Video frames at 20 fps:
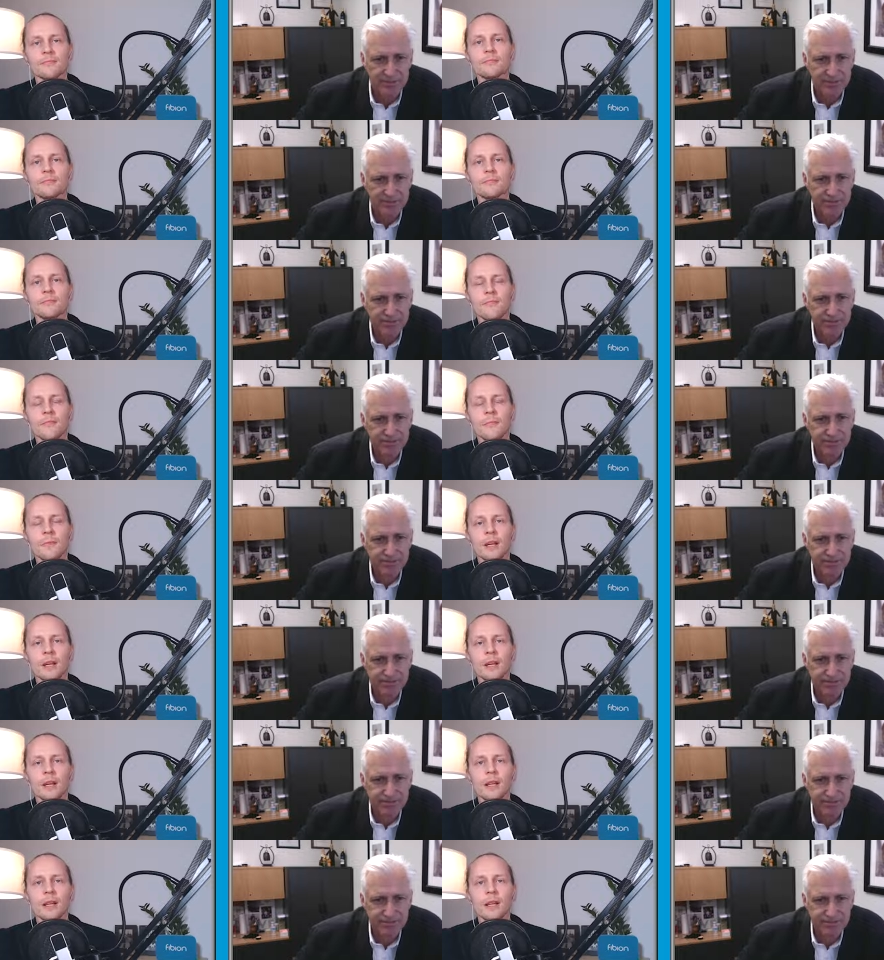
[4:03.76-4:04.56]
Speaker 1: Mm.
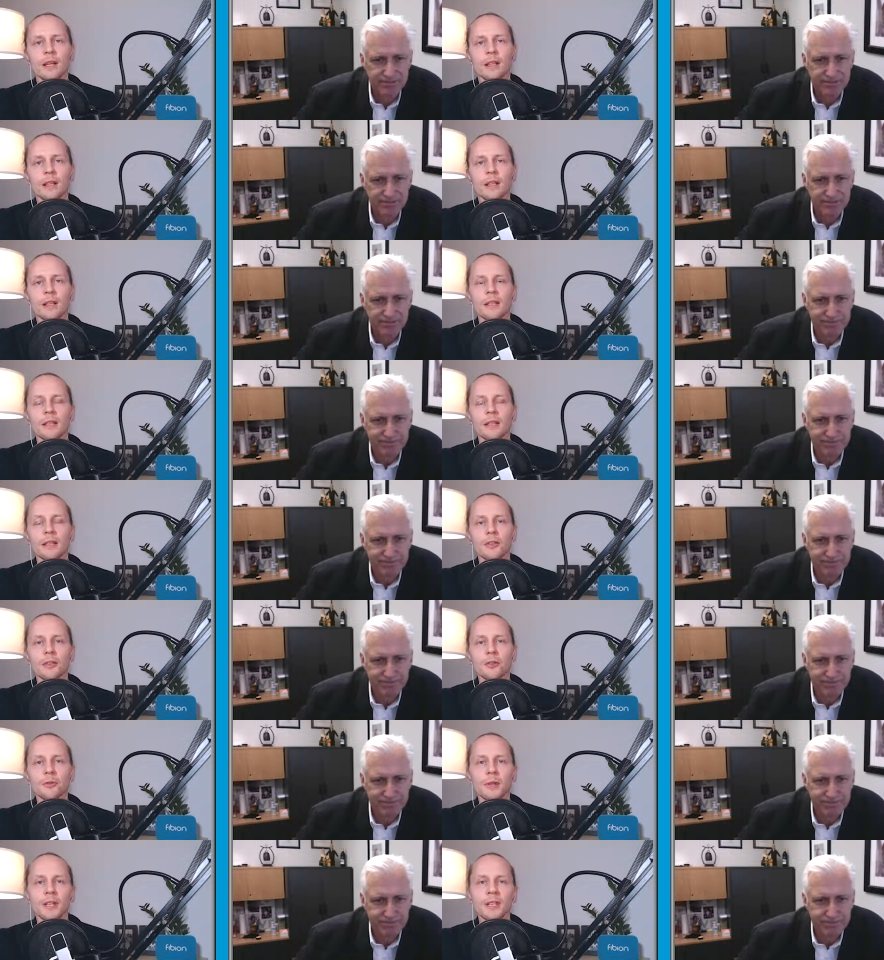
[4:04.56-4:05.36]
And
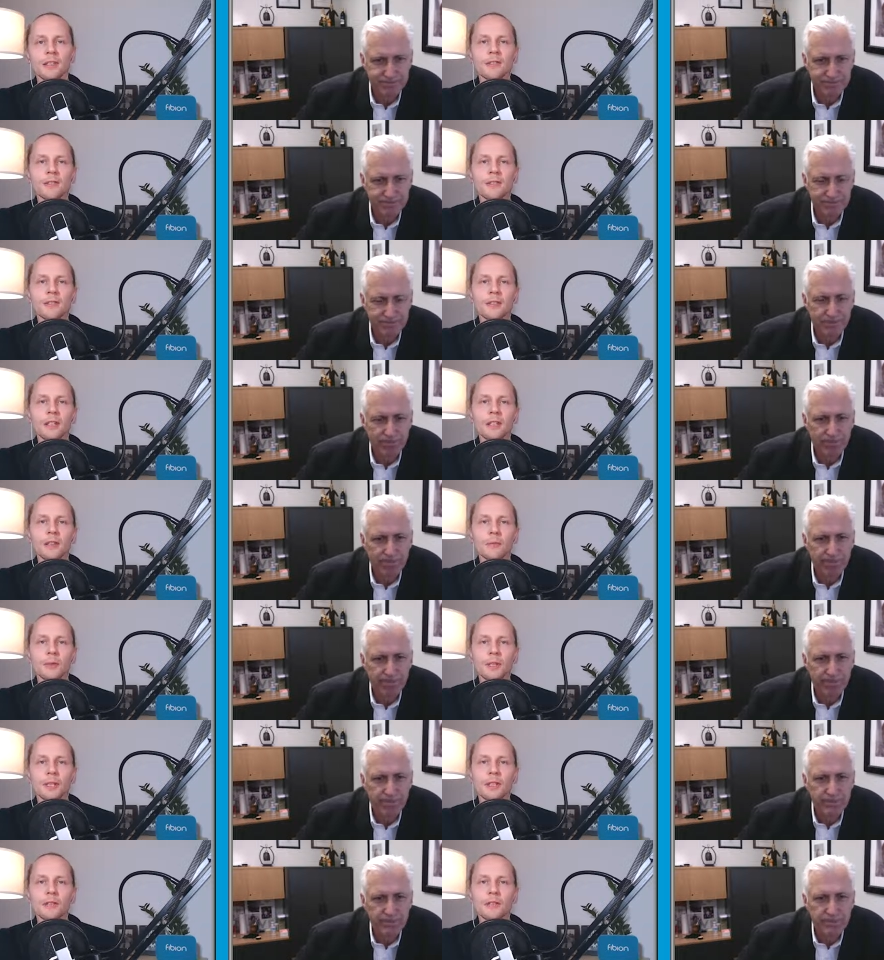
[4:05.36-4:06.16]
and you mentioned
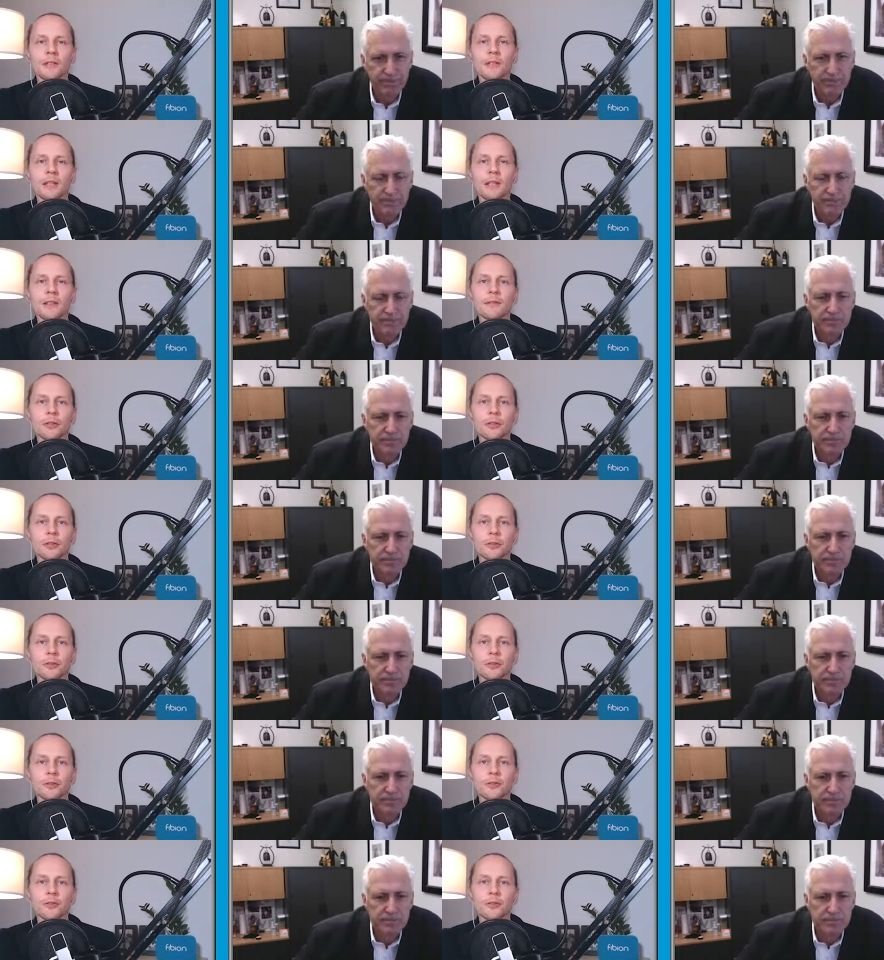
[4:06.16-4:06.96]
that we didn't have a
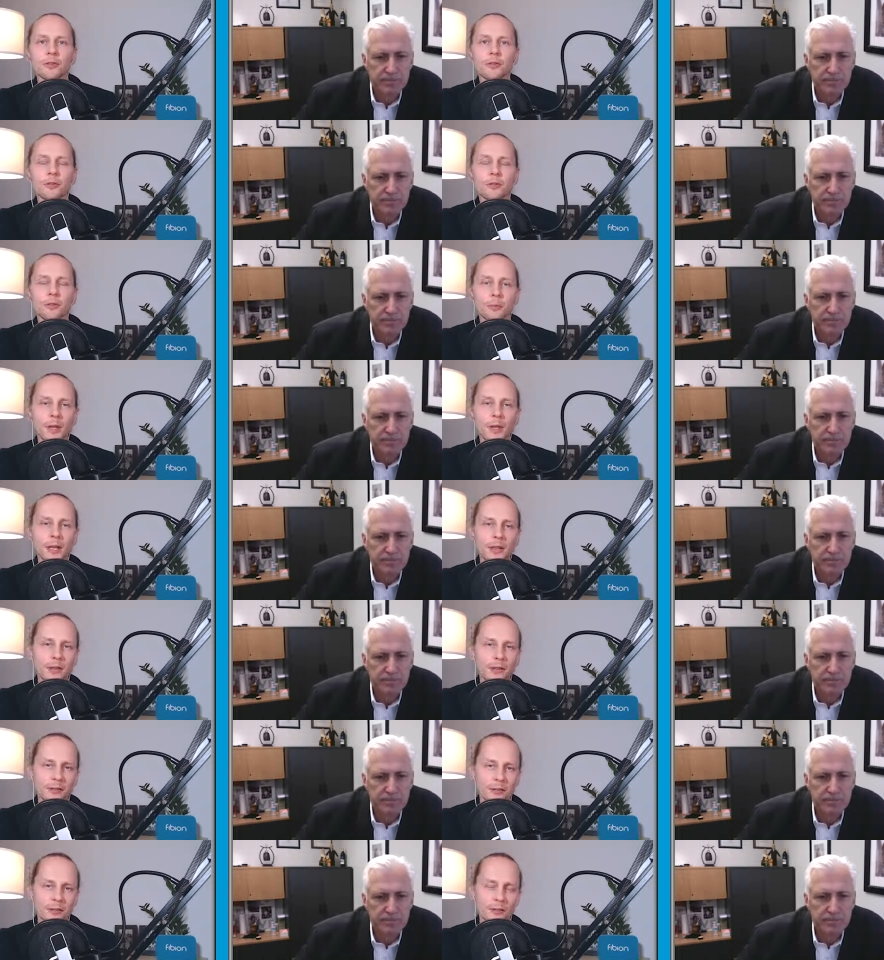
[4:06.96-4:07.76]
good good
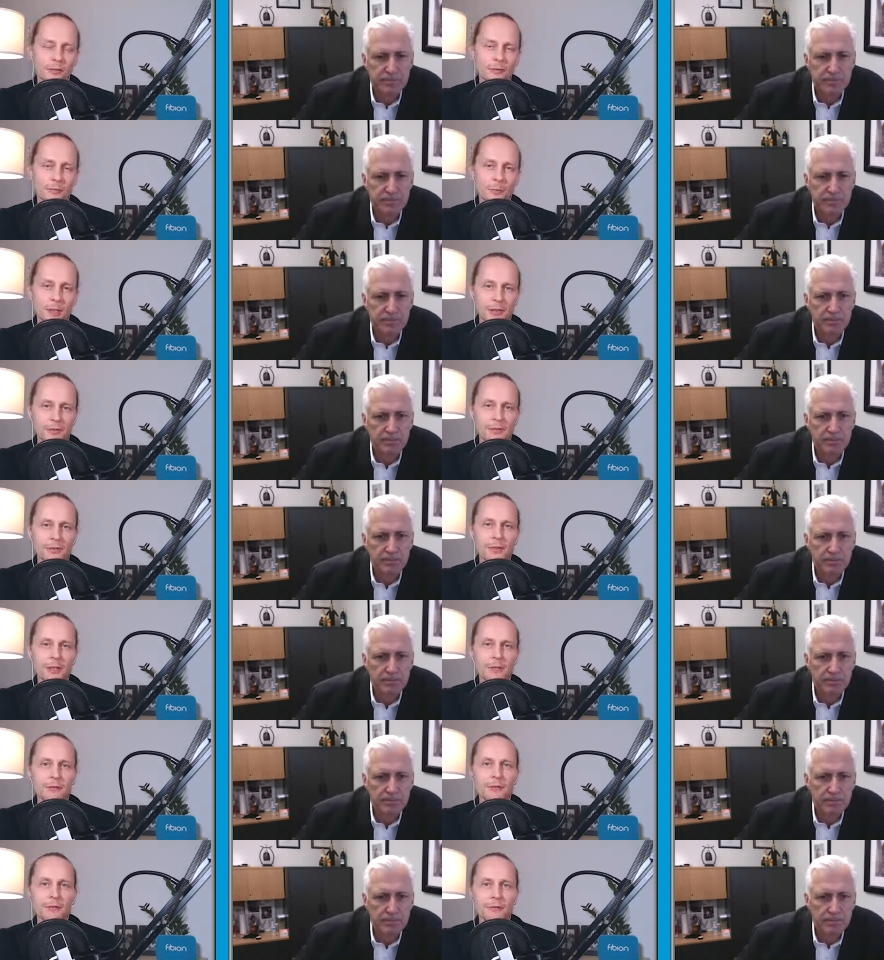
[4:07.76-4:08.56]
methods of
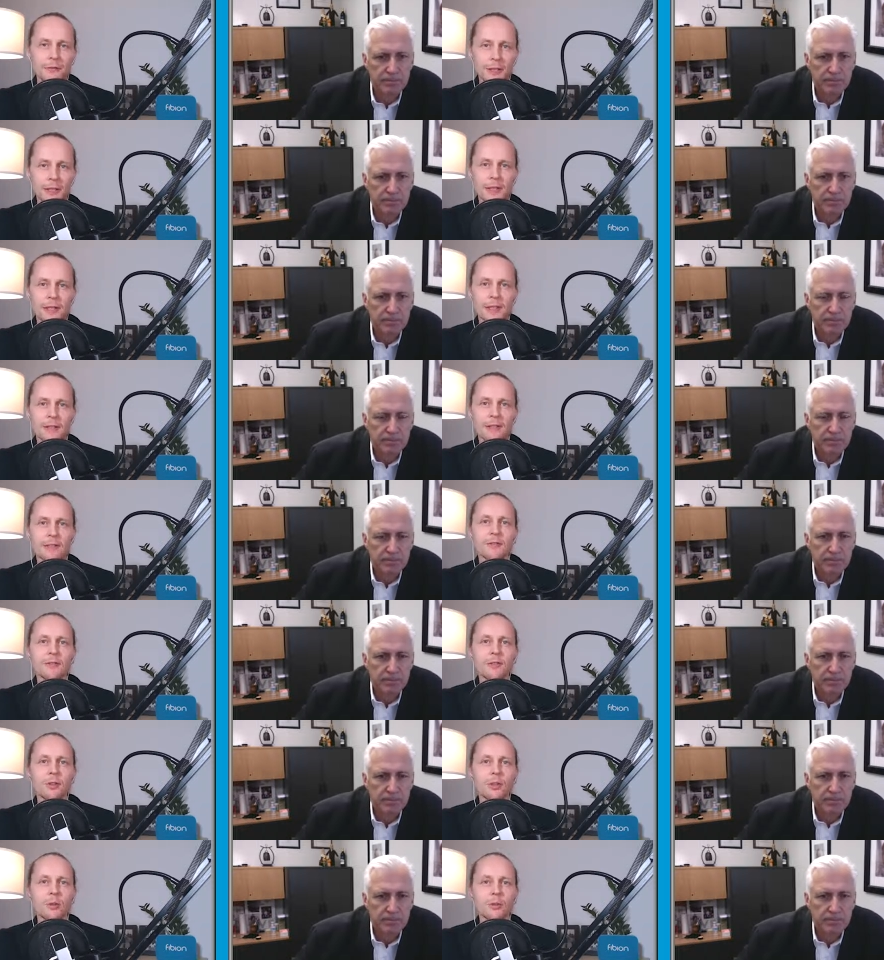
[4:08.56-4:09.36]
measuring
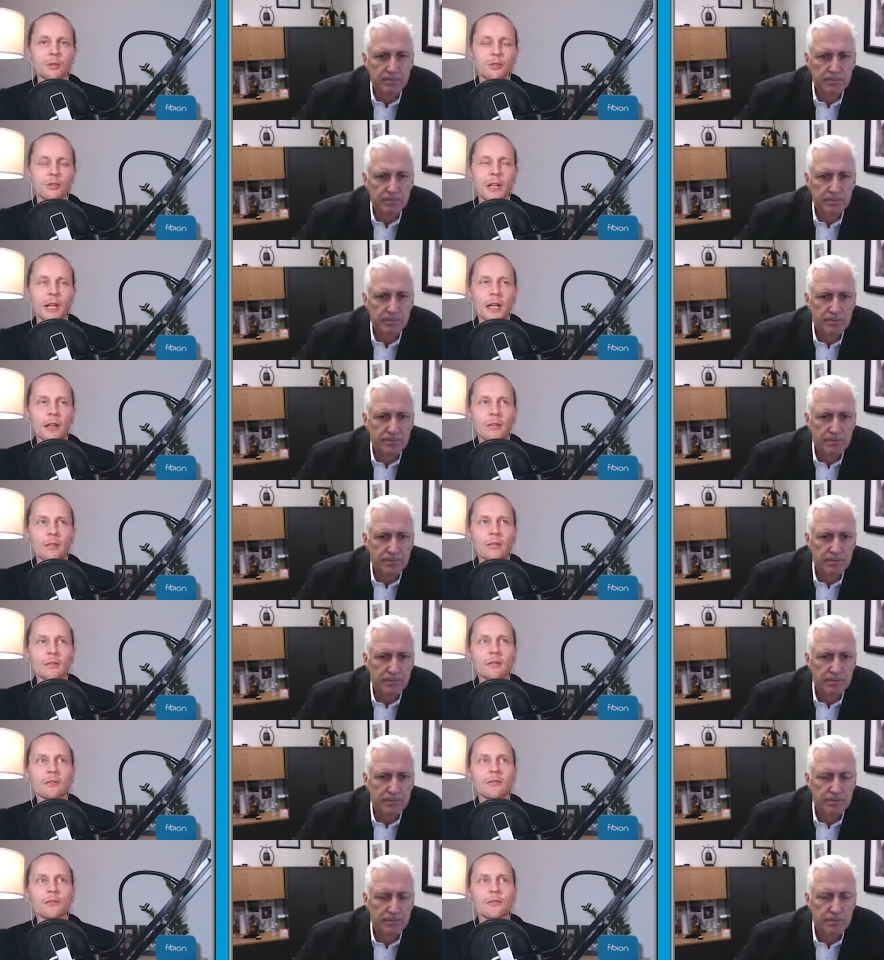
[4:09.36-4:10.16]
fitness of older
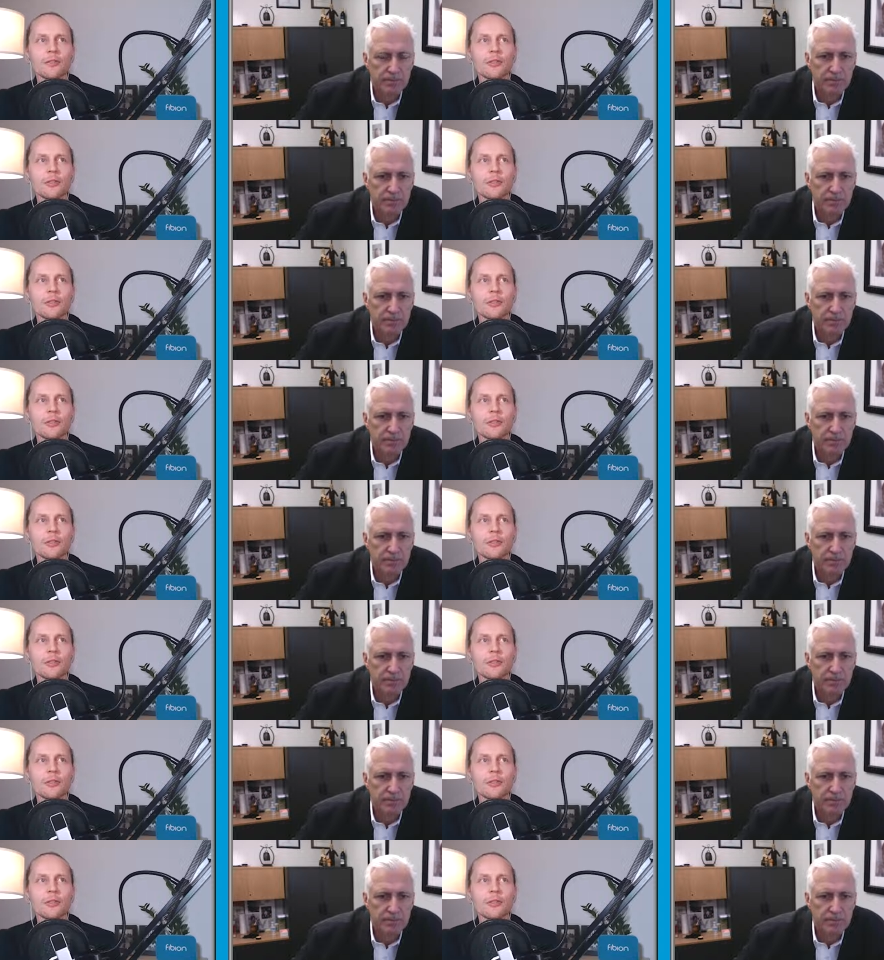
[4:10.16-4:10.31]
adults.